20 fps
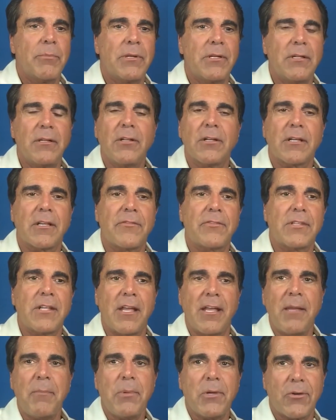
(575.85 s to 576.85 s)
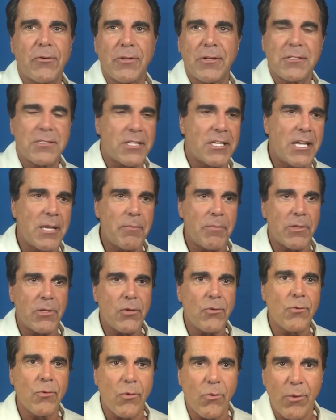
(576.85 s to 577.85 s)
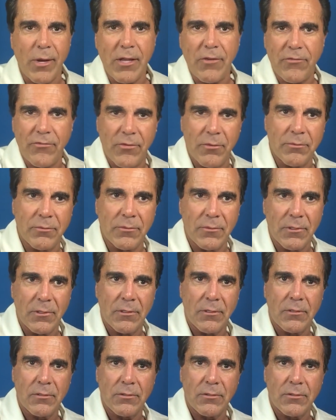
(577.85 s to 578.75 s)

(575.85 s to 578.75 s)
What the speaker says: But look, if the hypocrite is keeping you away from